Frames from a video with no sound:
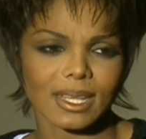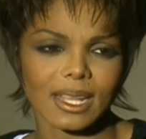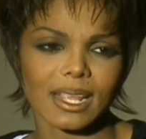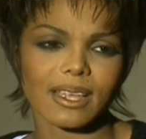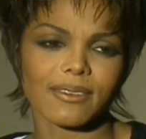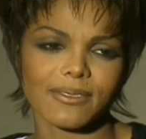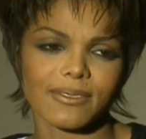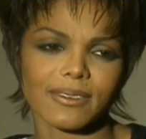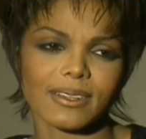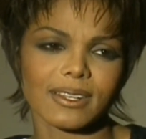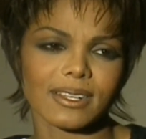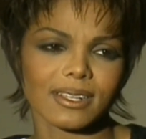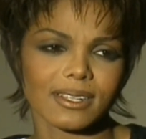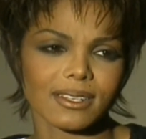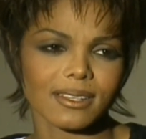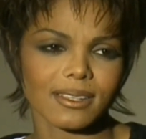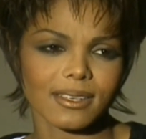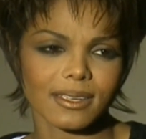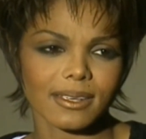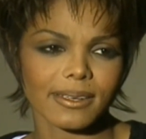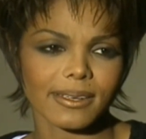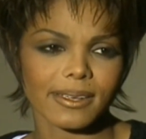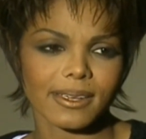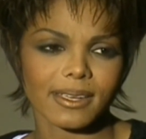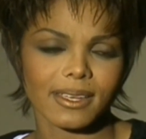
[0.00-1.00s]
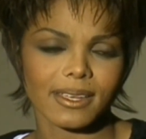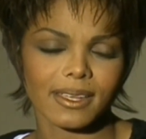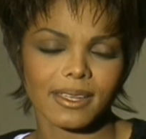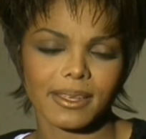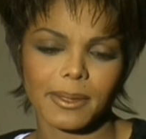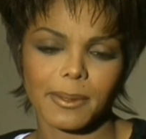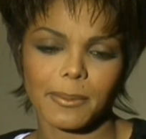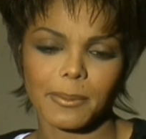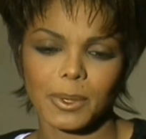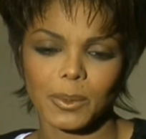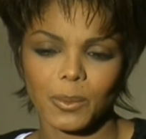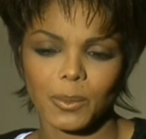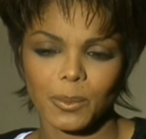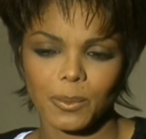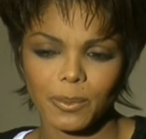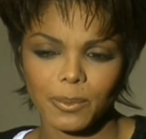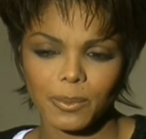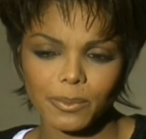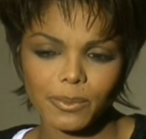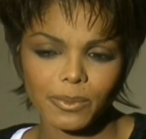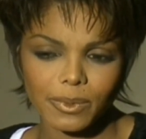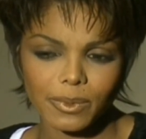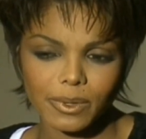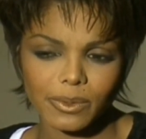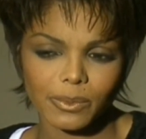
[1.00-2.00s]
Definitely.
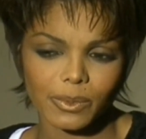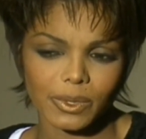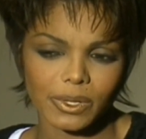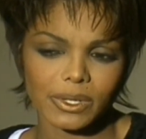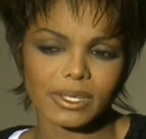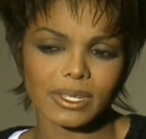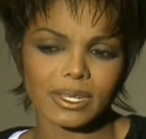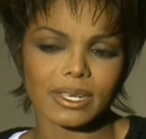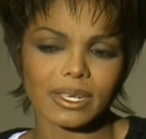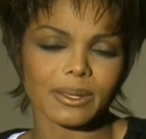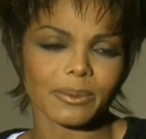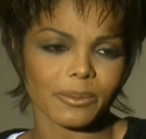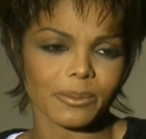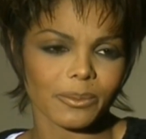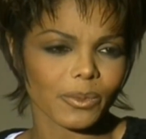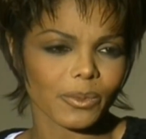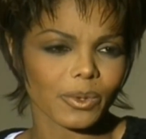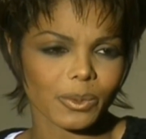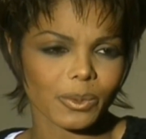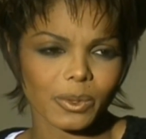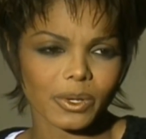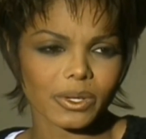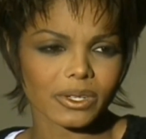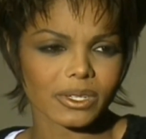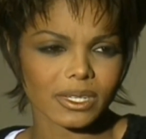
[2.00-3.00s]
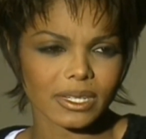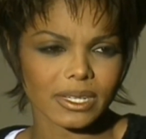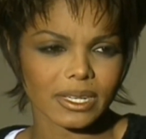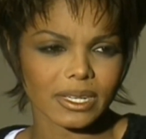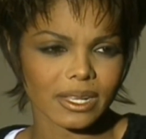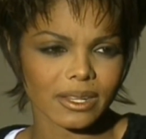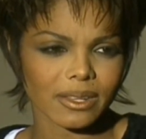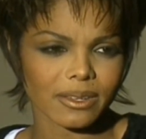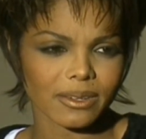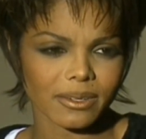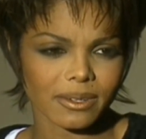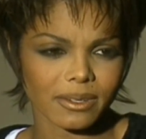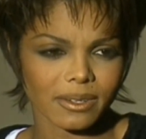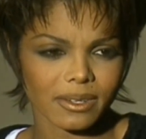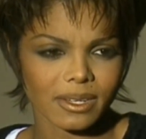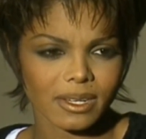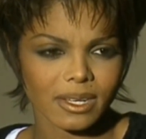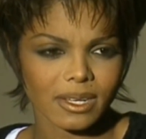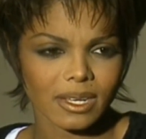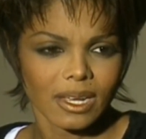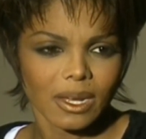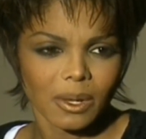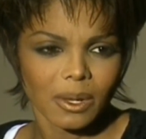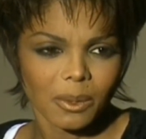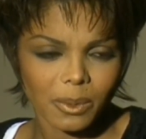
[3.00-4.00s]
We're a team. We work together
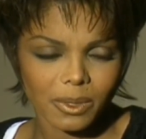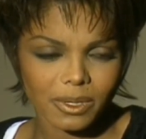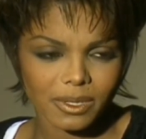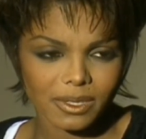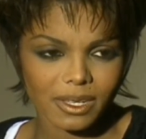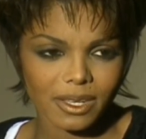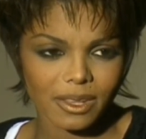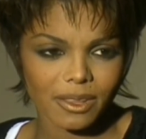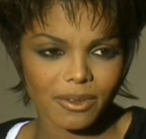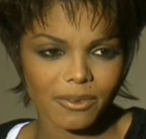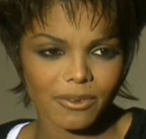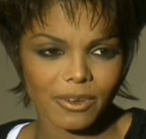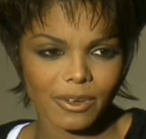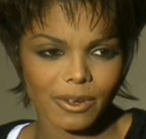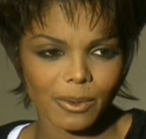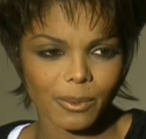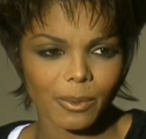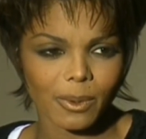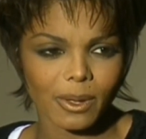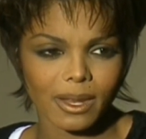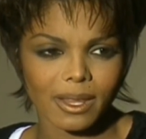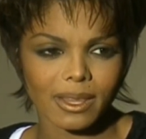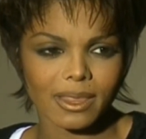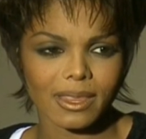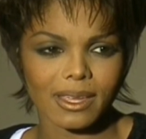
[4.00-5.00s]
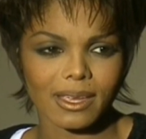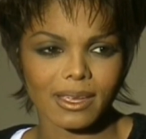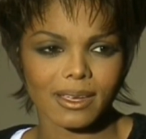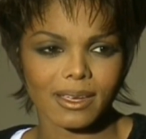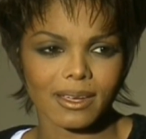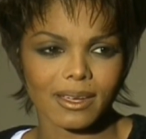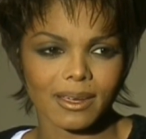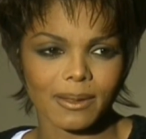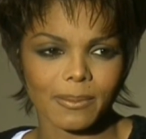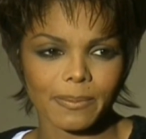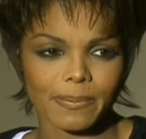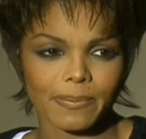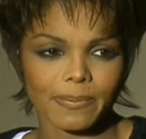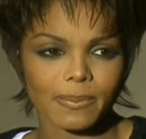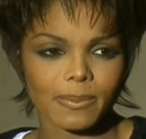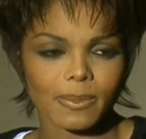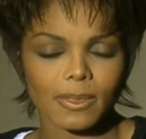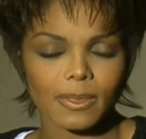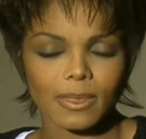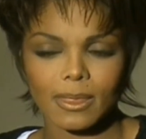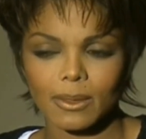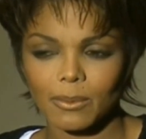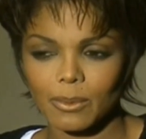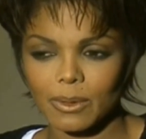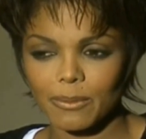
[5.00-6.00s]
very well. I think
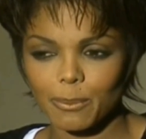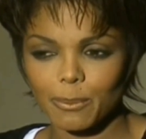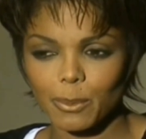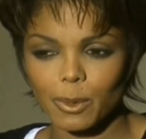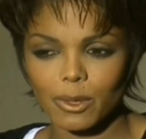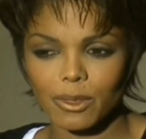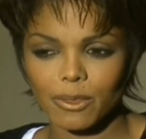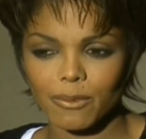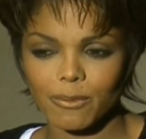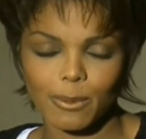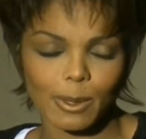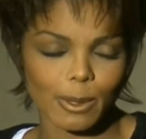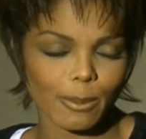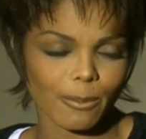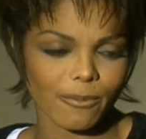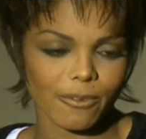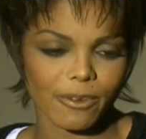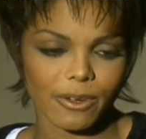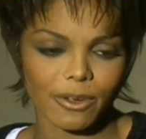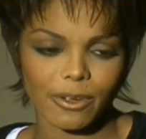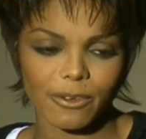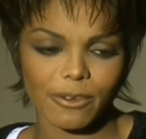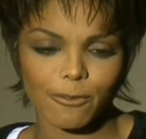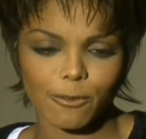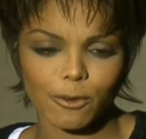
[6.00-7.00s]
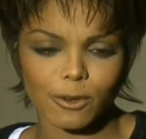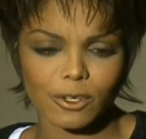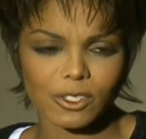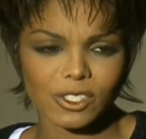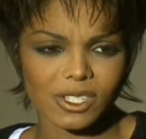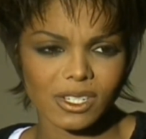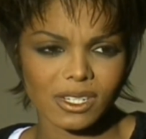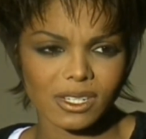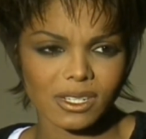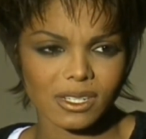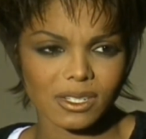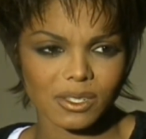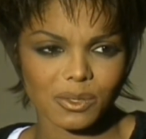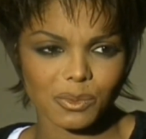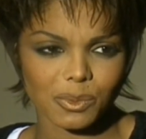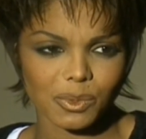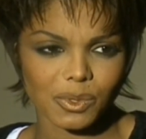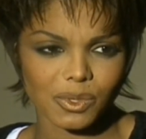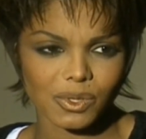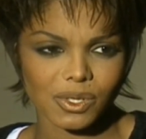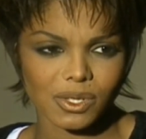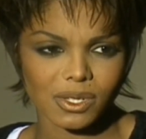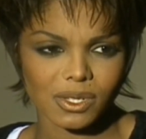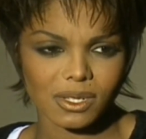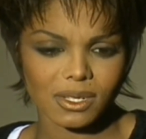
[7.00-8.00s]
we've both been very fortunate because
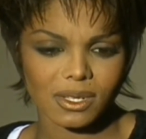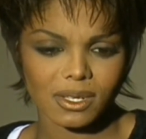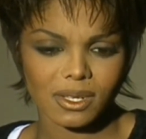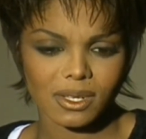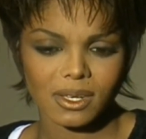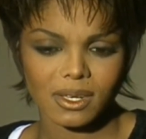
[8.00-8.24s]
most